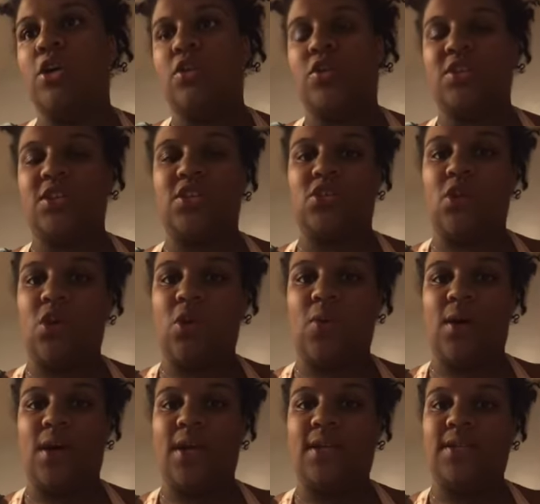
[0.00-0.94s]
Because it's
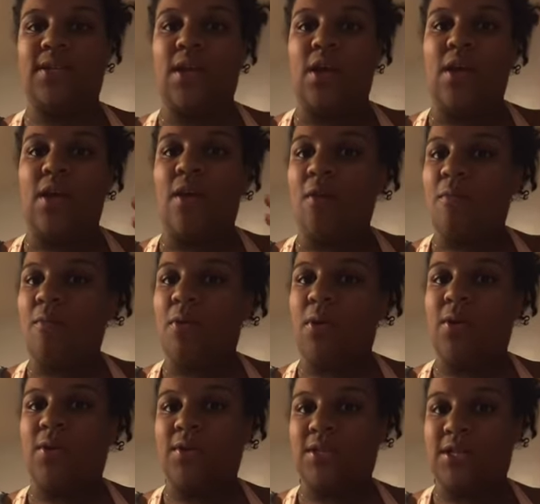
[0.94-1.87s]
always
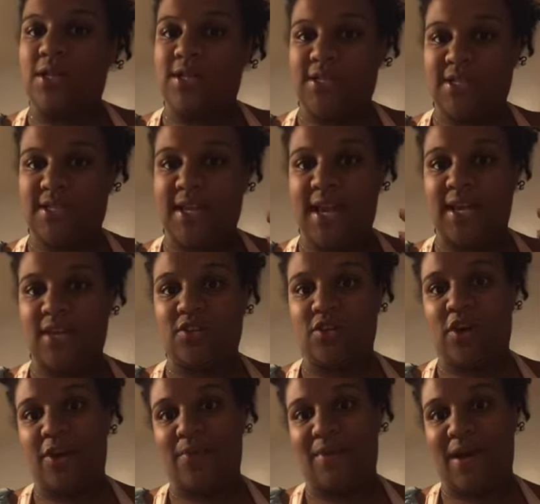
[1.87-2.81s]
important to
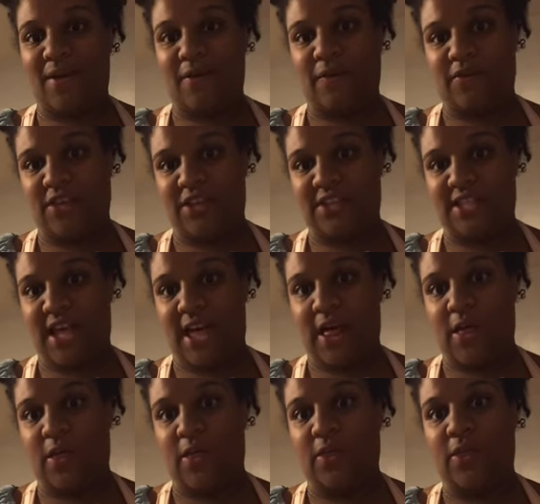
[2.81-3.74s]
take time out for
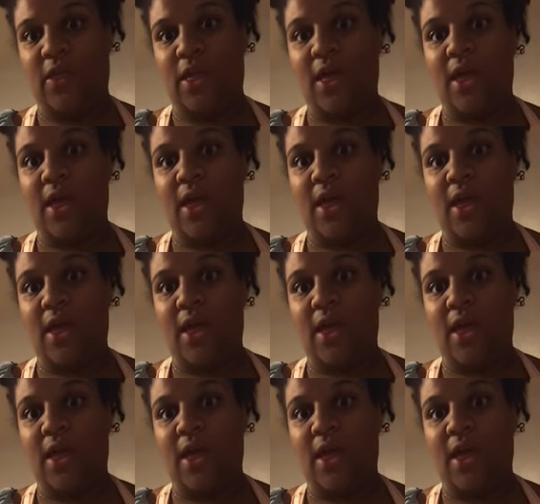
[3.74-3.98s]
yourself.